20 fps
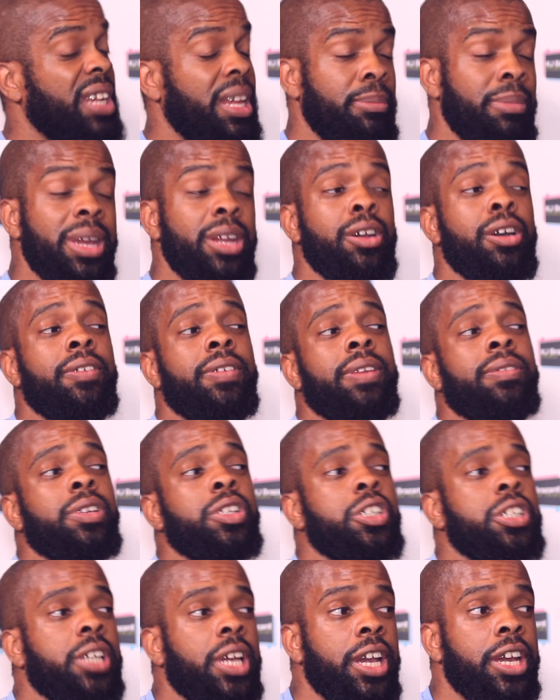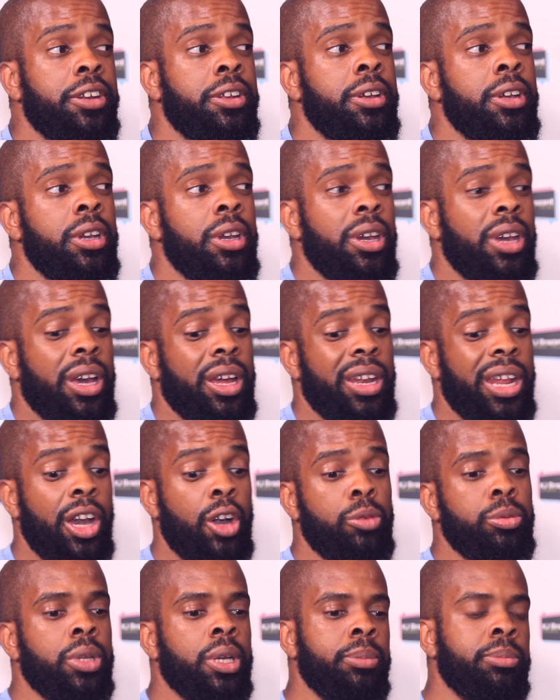they may not have even shared and
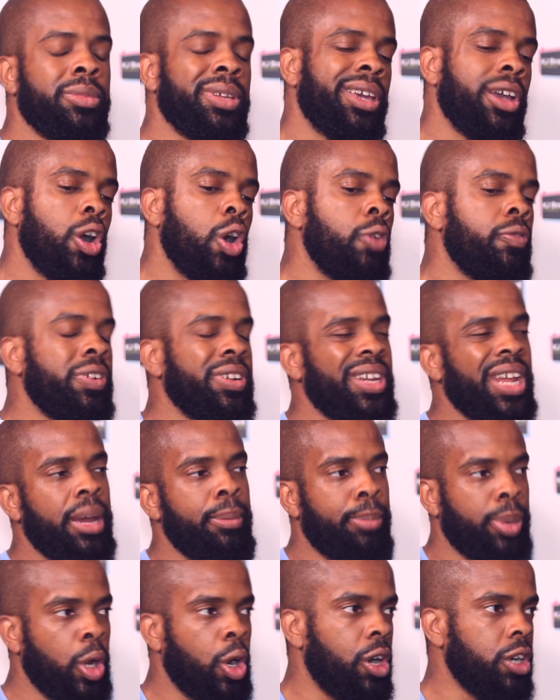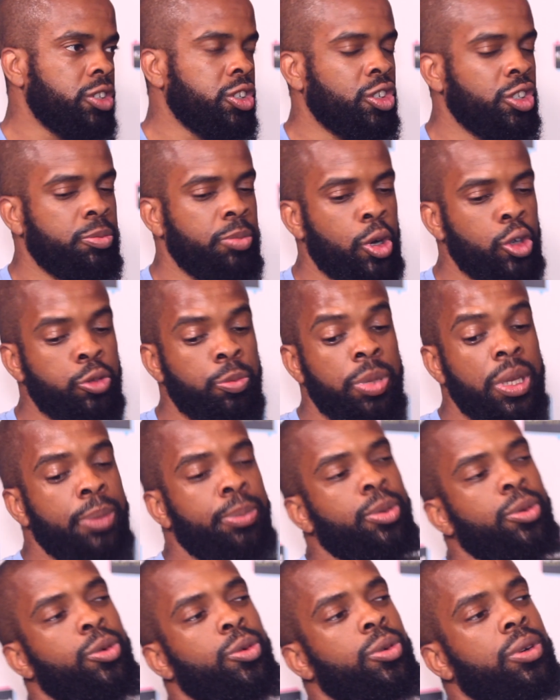help them get over their blocks, because most
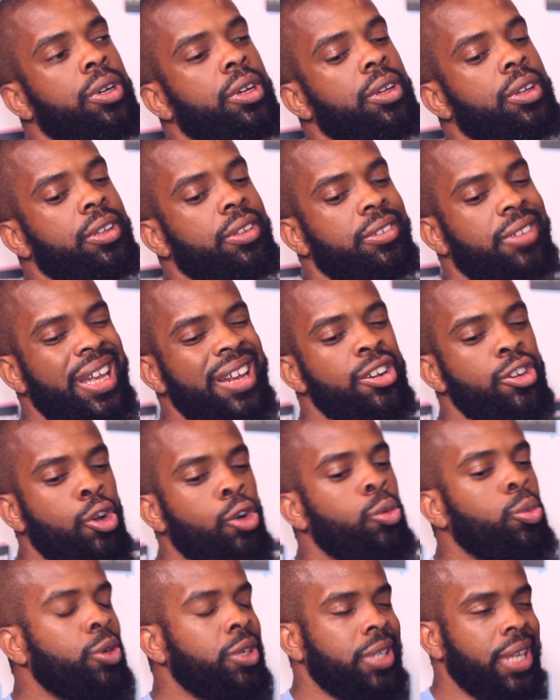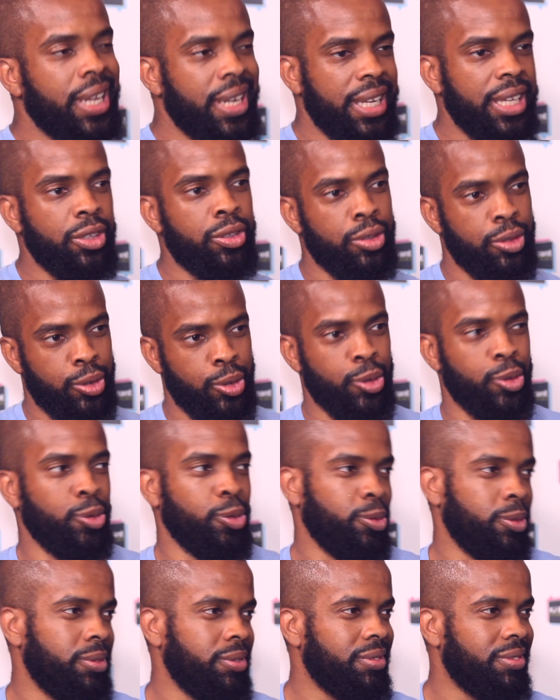people, they know what they need to do.
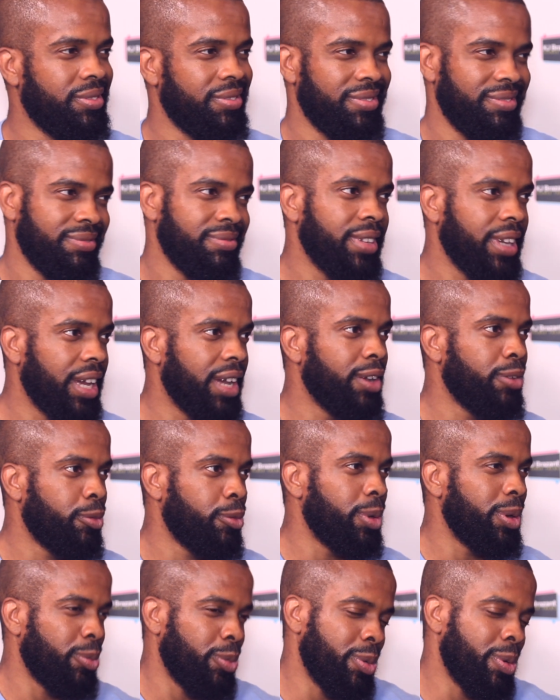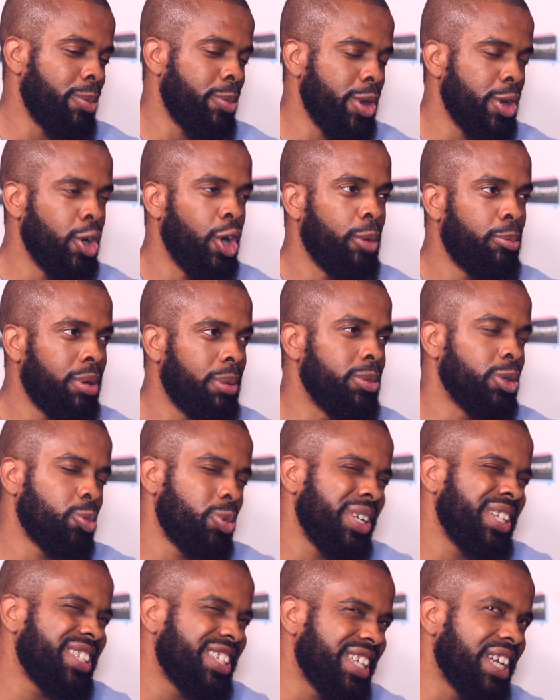Yeah, when we got problems,
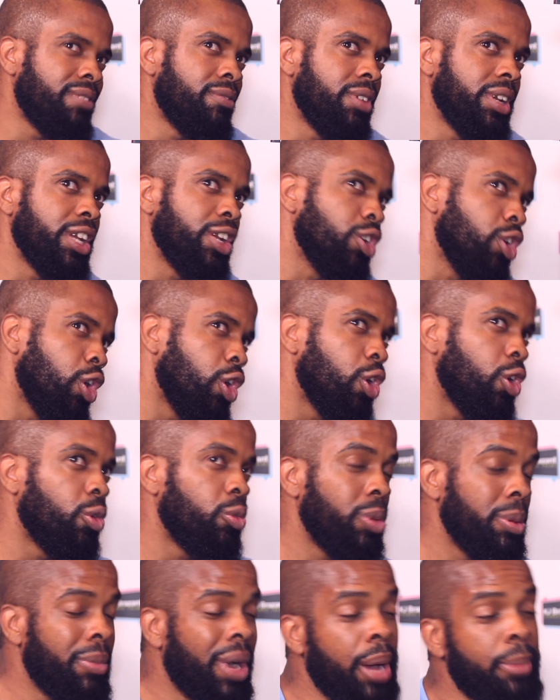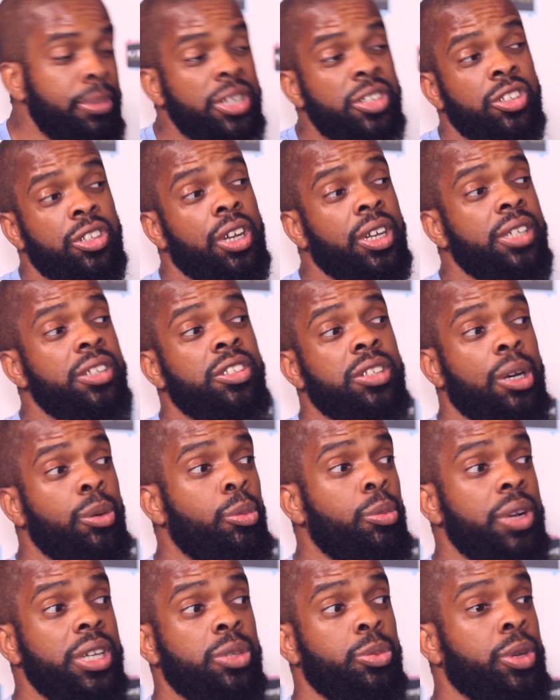we generally know. We might be stuck in some
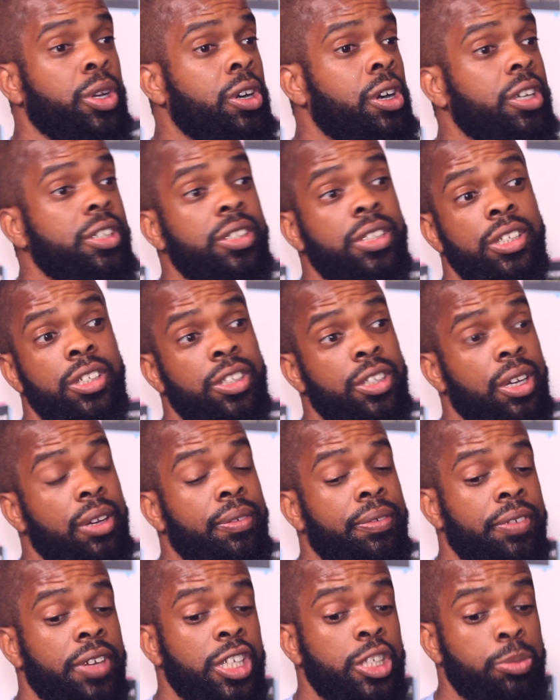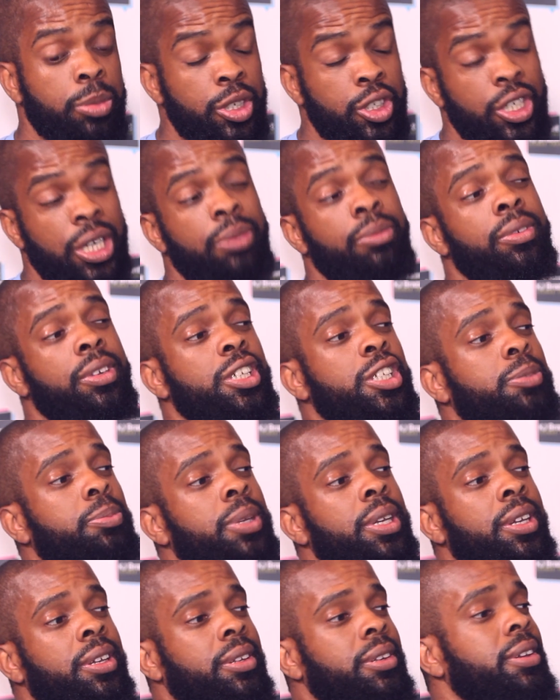ways and we can't see certain things, but generally
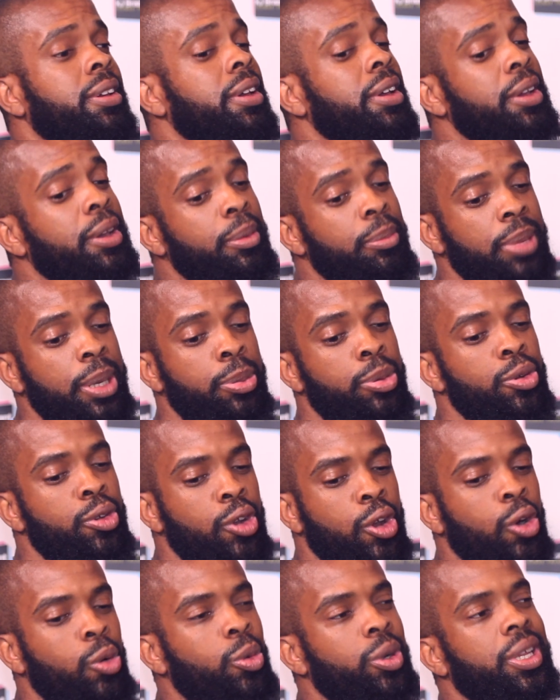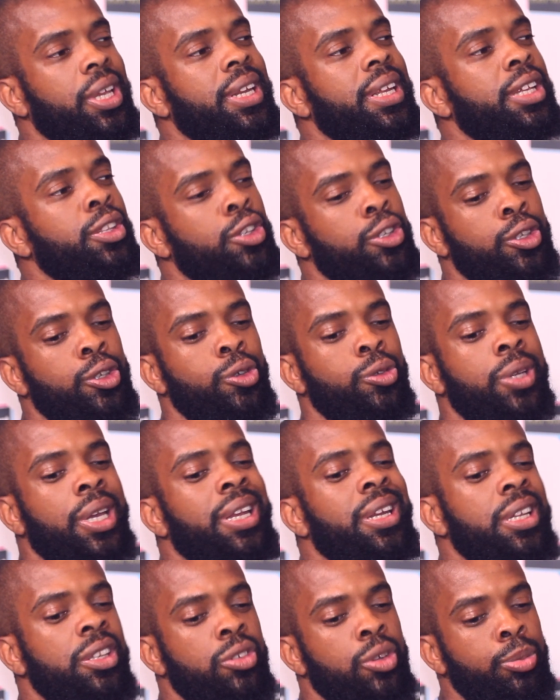speaking, people know what they need to do. They
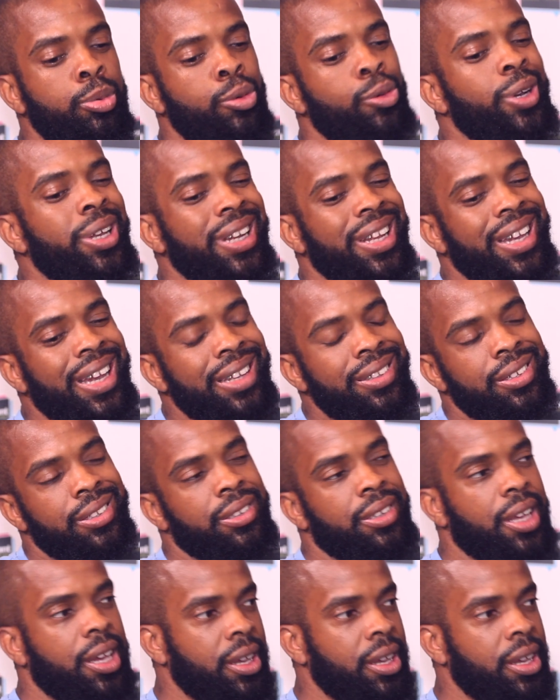need support in getting there.